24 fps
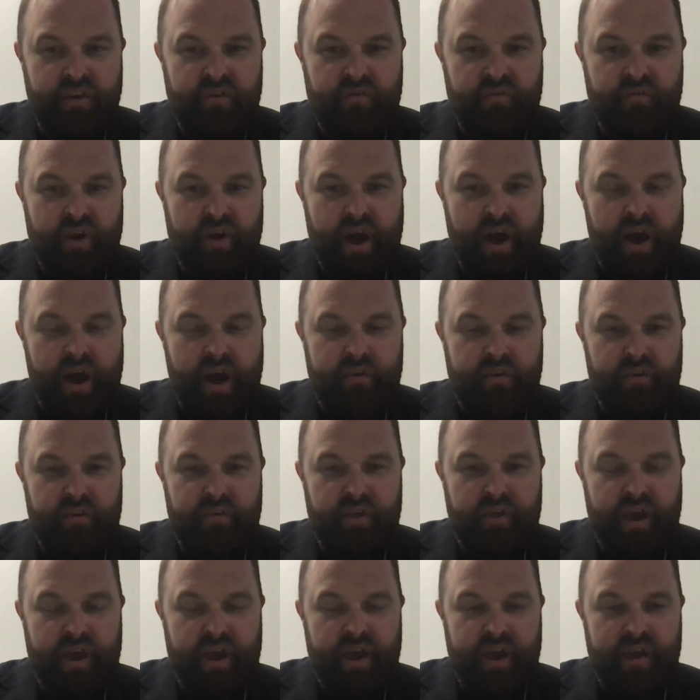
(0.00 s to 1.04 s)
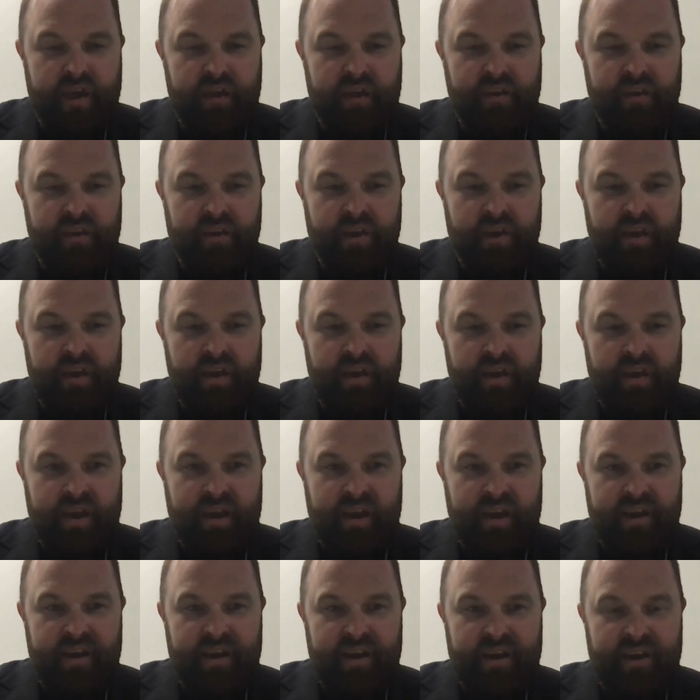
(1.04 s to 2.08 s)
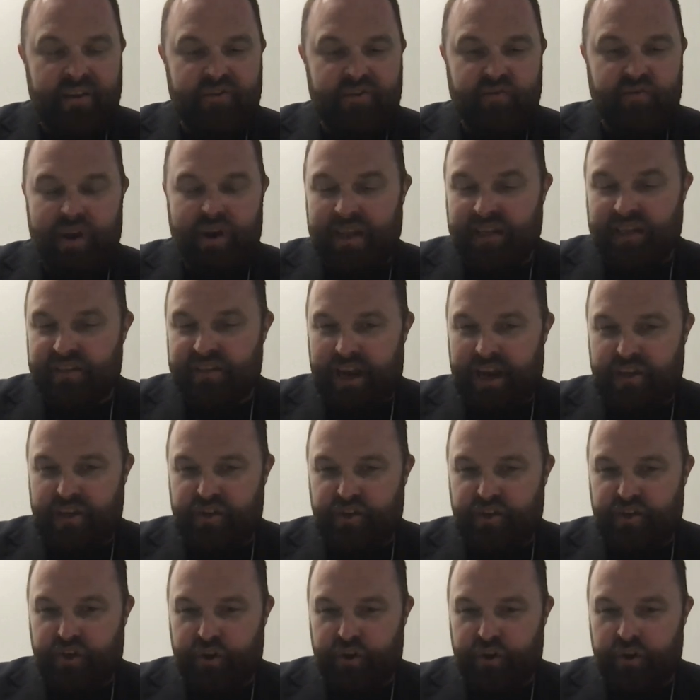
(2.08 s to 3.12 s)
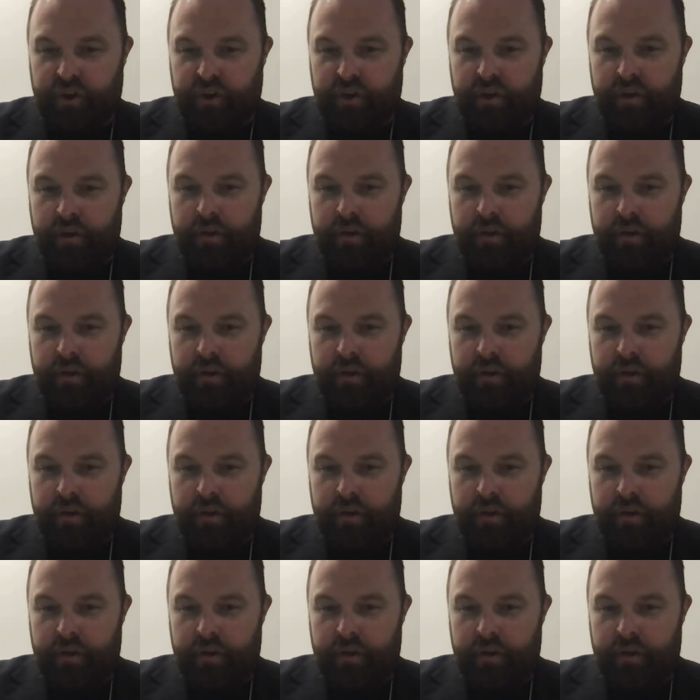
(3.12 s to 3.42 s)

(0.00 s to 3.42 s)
rather than a transaction